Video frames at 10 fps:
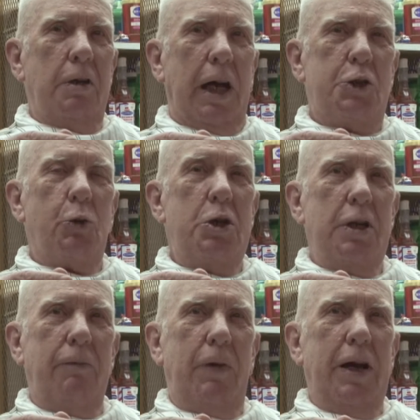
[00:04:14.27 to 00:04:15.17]
that's the reason
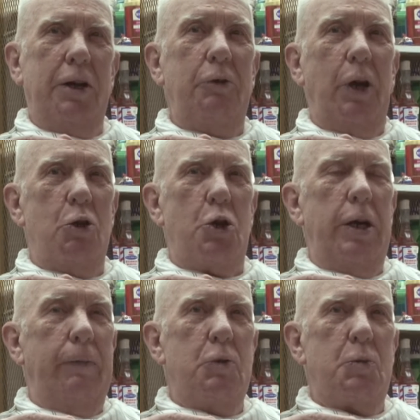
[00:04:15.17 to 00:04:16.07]
I found that there's a
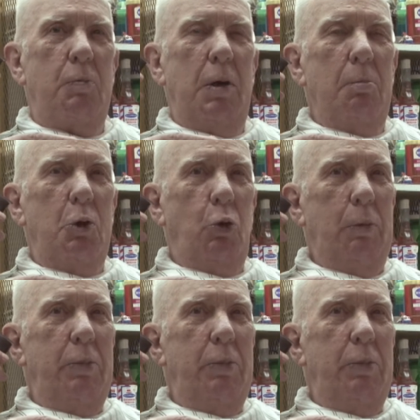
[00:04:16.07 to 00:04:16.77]
difference between